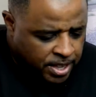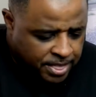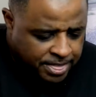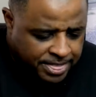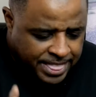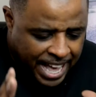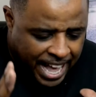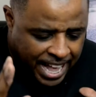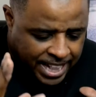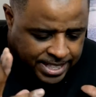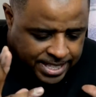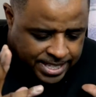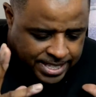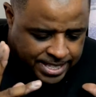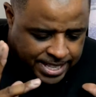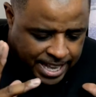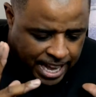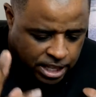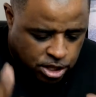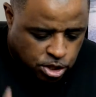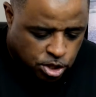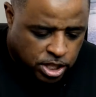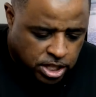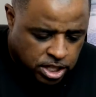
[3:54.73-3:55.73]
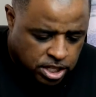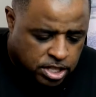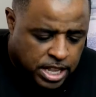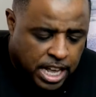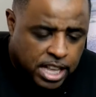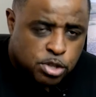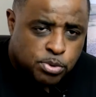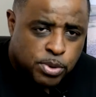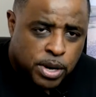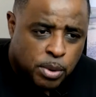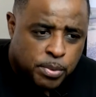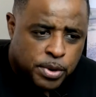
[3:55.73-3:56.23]
That's, that's,
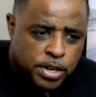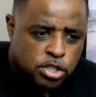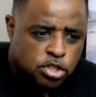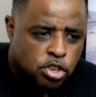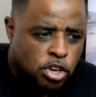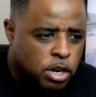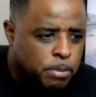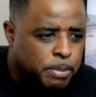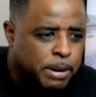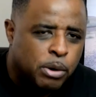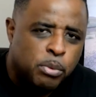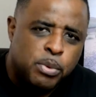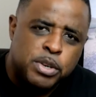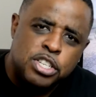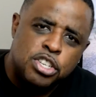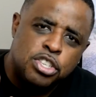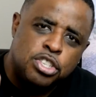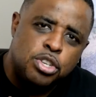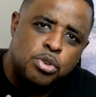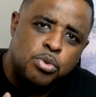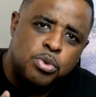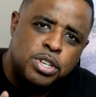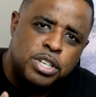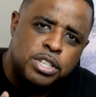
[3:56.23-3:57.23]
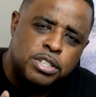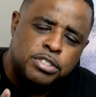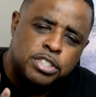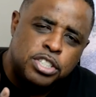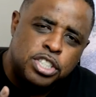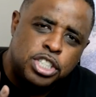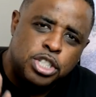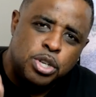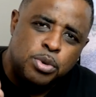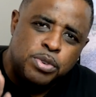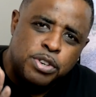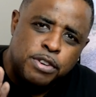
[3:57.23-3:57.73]
that's what I want to talk about. When you're doing,
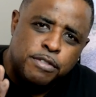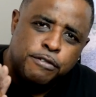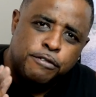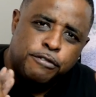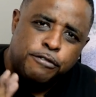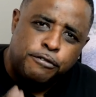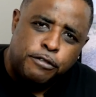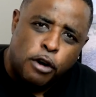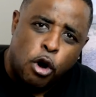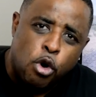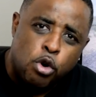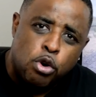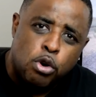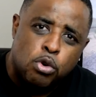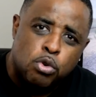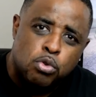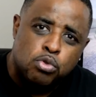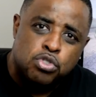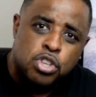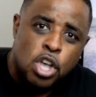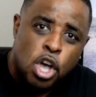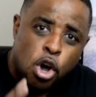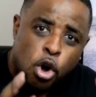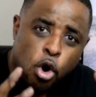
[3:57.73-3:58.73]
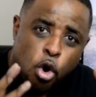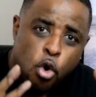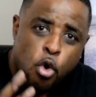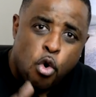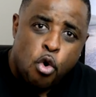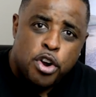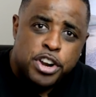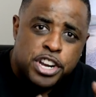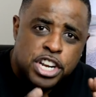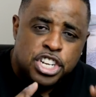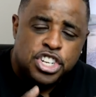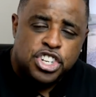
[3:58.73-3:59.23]
shooting photos
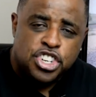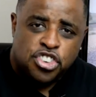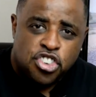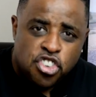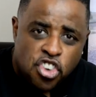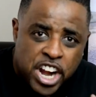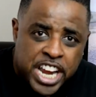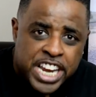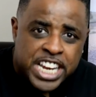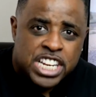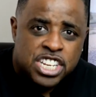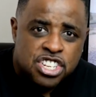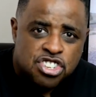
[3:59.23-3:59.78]
on the train